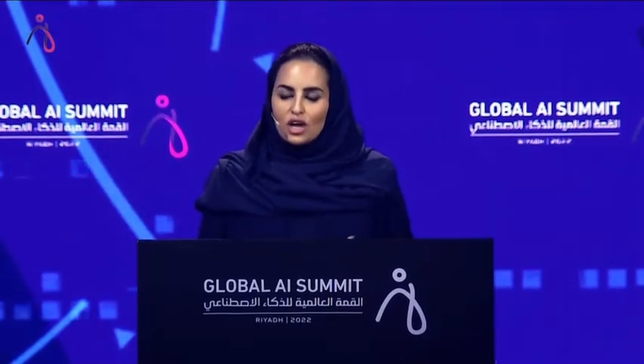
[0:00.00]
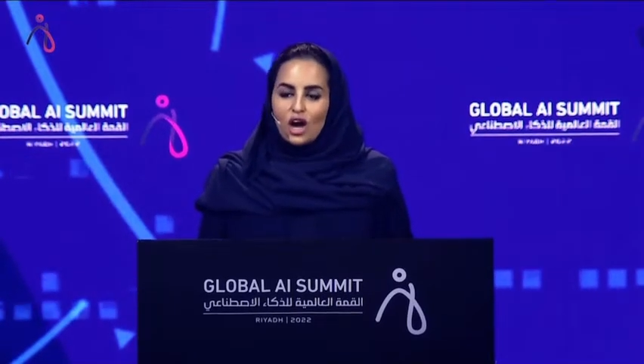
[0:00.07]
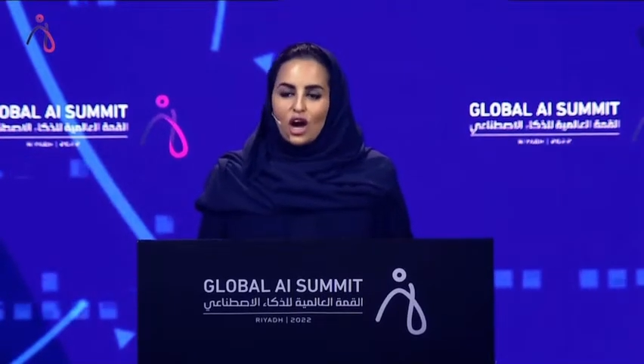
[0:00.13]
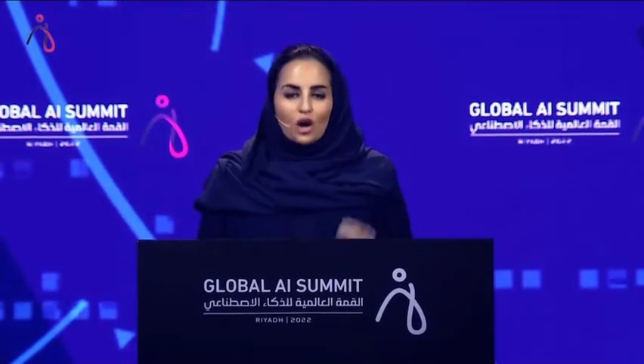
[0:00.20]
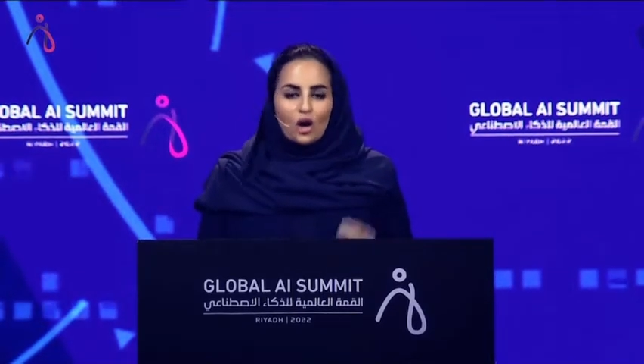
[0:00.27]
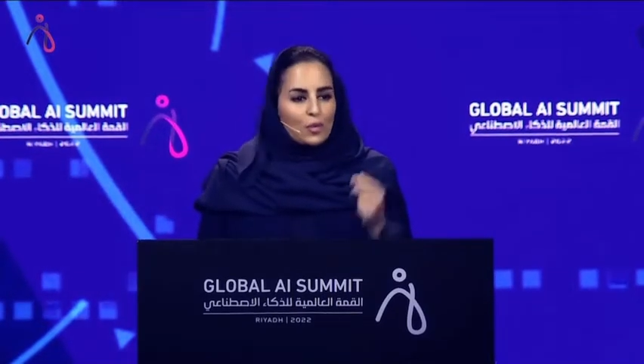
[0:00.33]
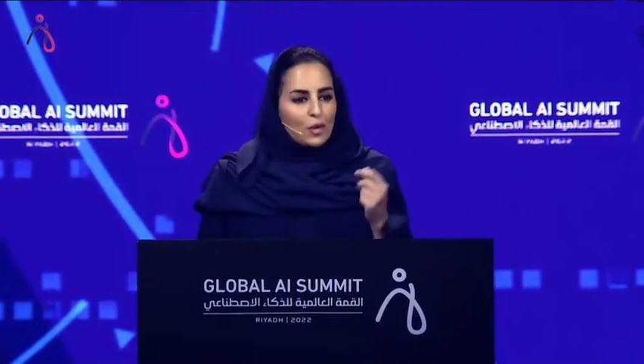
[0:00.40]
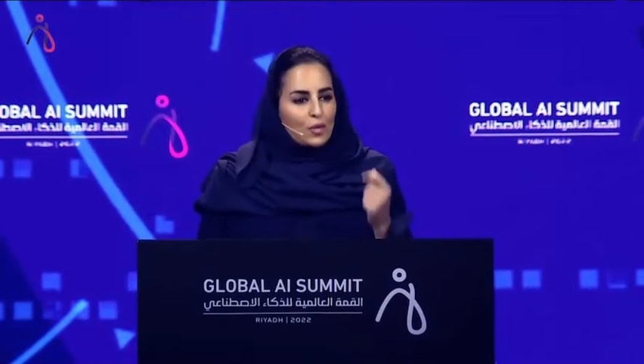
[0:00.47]

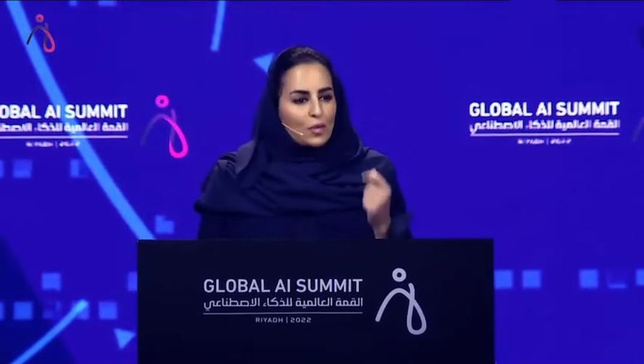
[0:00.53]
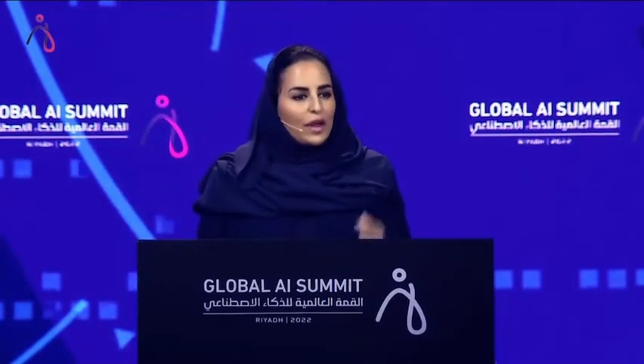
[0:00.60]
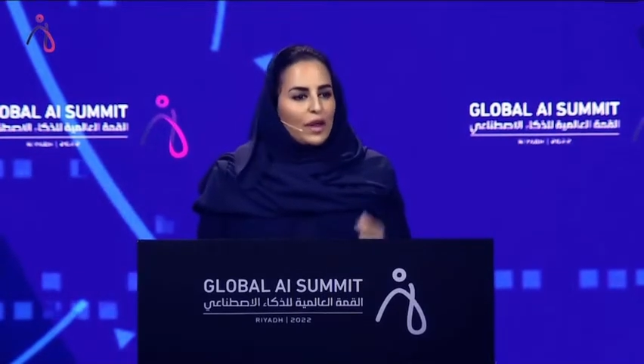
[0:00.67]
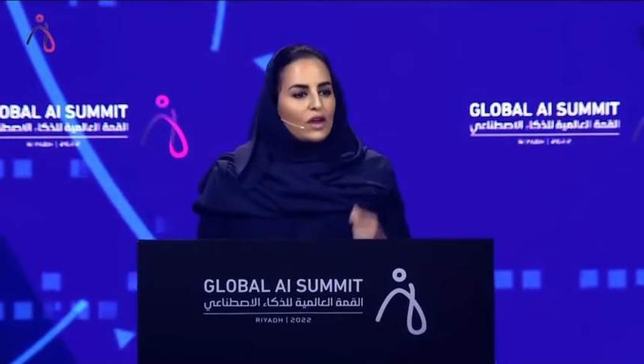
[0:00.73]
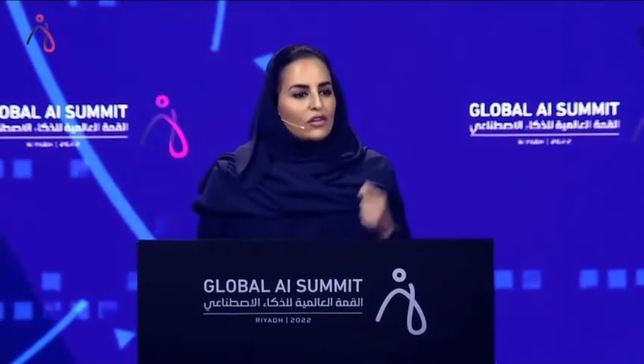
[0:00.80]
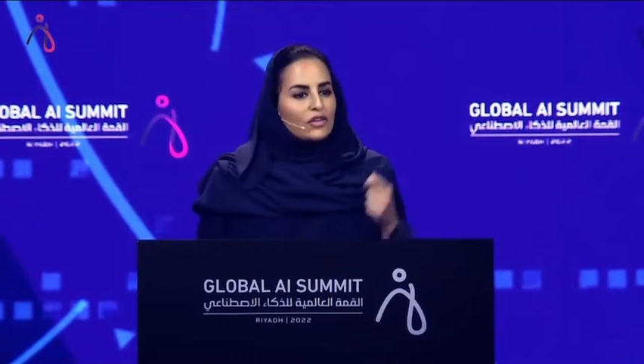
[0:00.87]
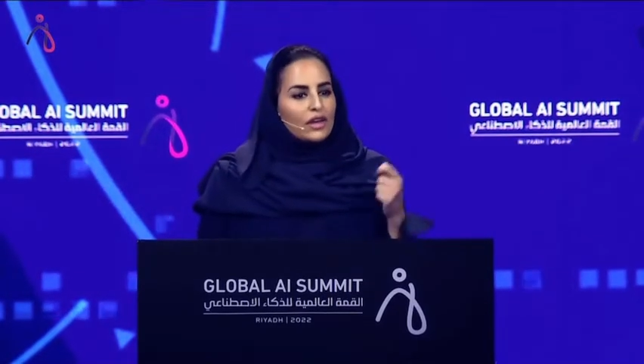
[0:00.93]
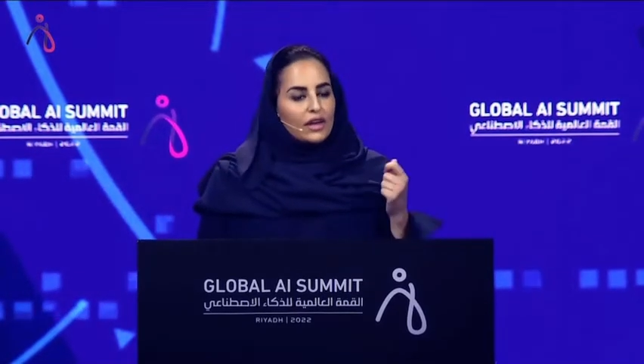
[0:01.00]
are
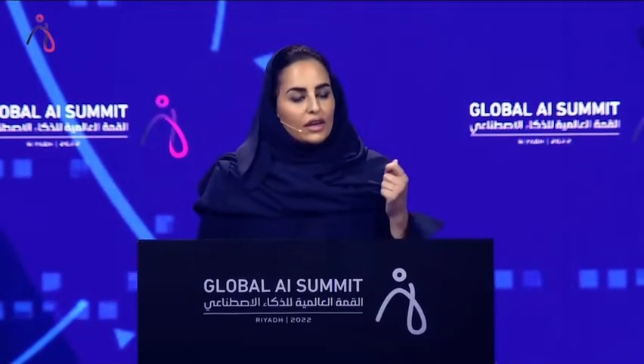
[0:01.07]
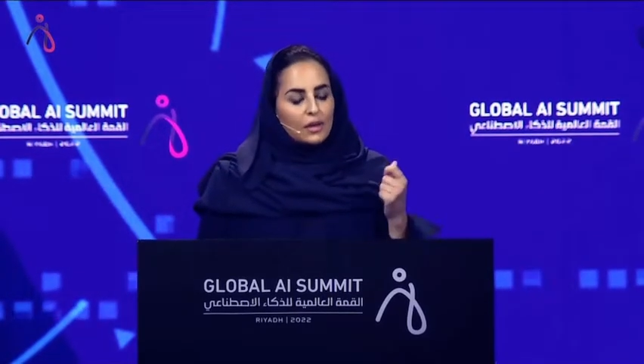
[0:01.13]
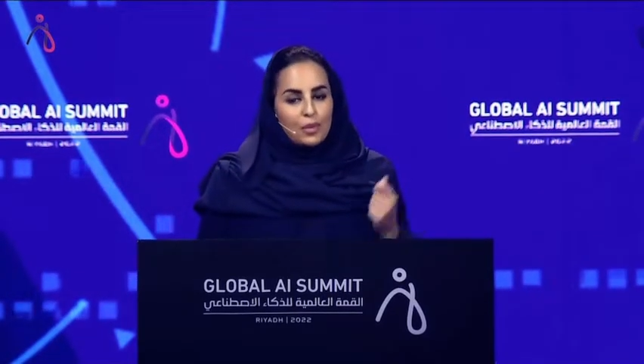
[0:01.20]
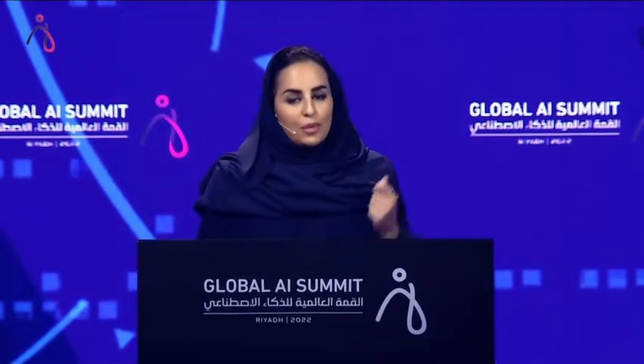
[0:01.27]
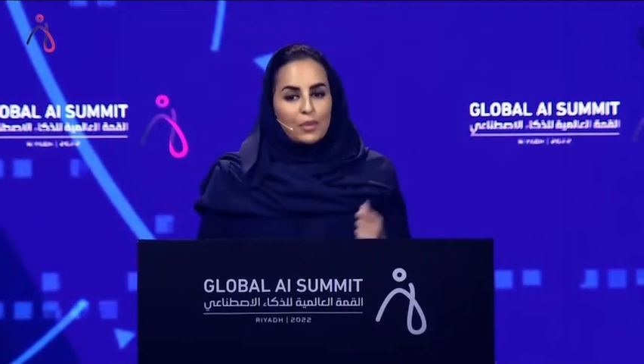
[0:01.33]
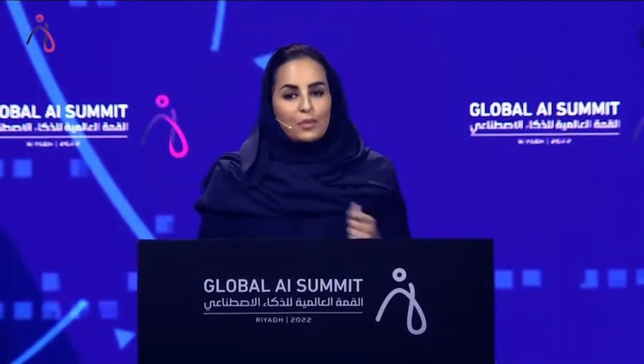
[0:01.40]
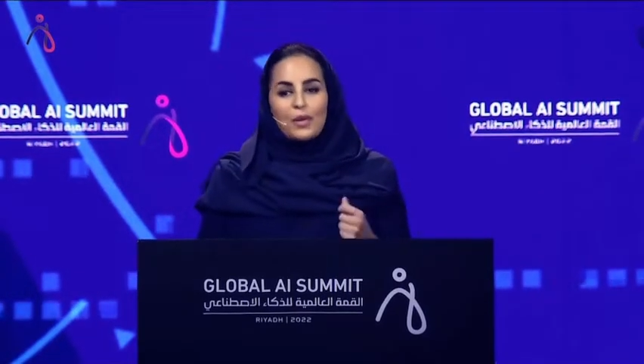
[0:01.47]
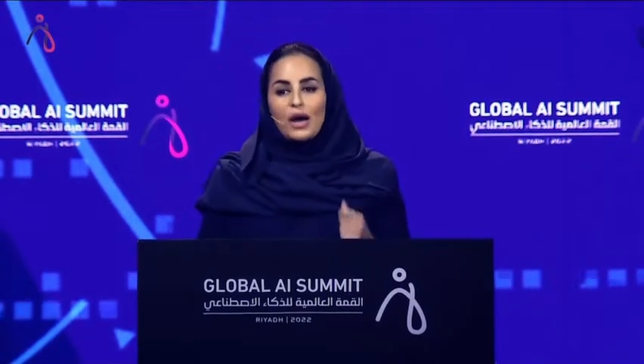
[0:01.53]
prepared and
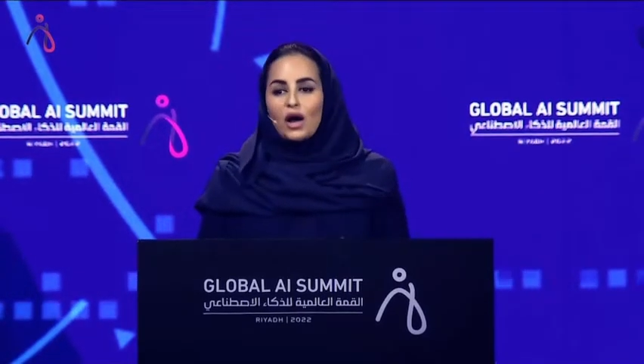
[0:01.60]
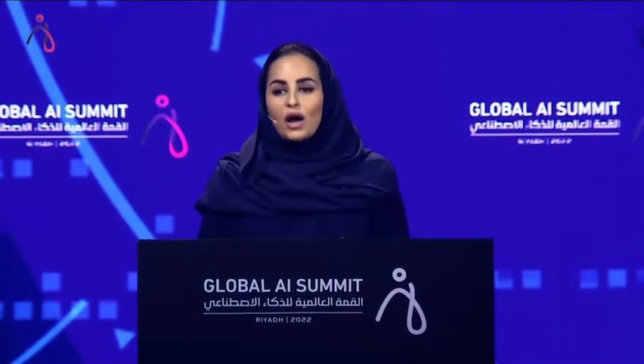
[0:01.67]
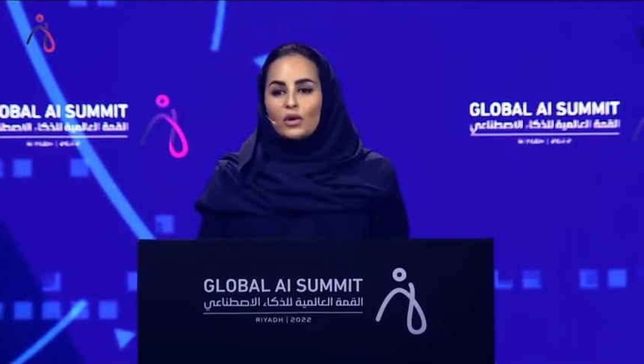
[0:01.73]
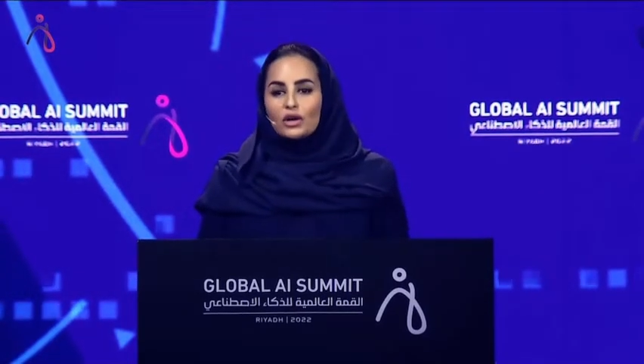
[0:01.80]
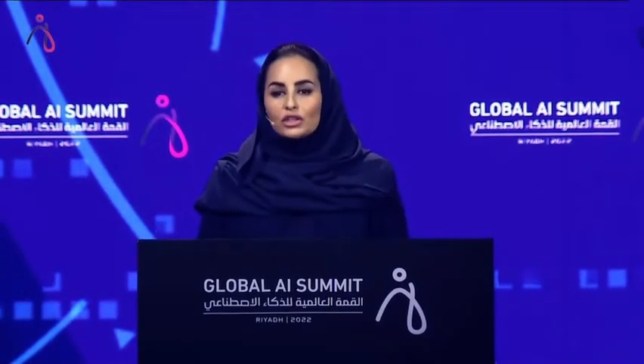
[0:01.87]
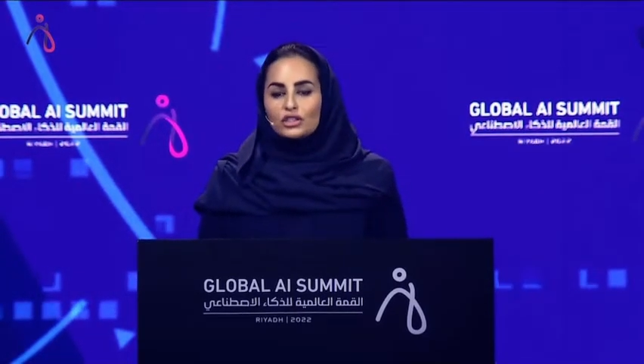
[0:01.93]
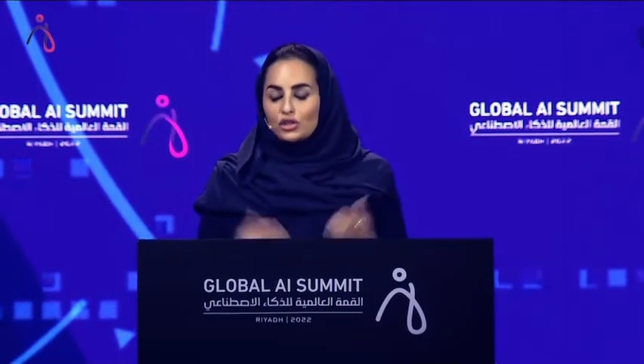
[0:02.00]
empowered